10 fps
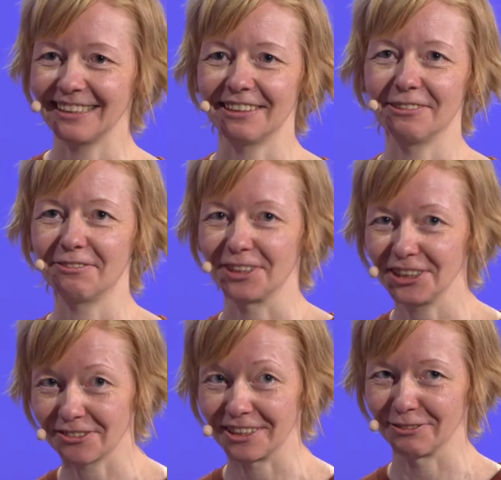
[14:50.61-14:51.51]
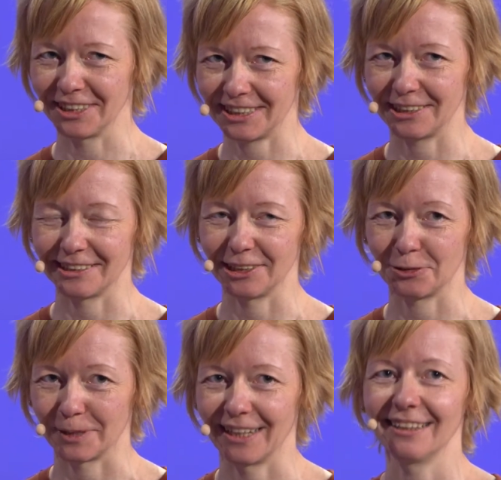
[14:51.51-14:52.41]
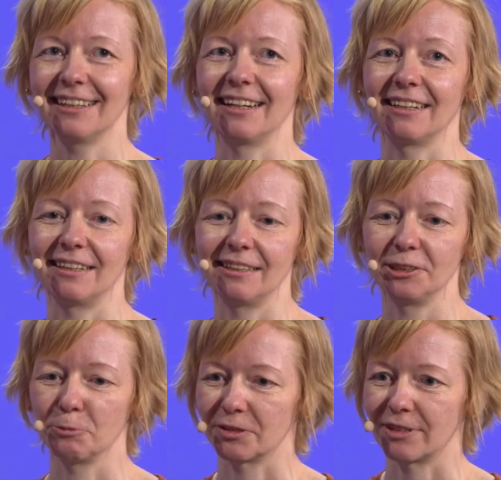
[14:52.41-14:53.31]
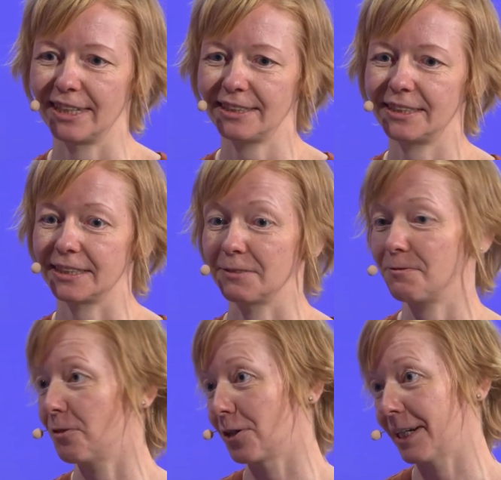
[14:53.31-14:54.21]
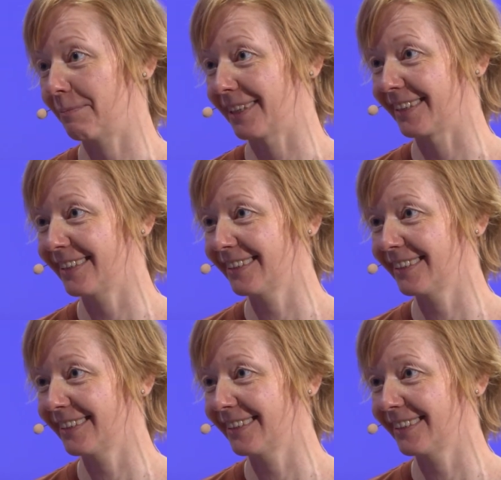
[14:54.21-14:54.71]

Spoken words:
our first round is done as well, and we raised 40 million.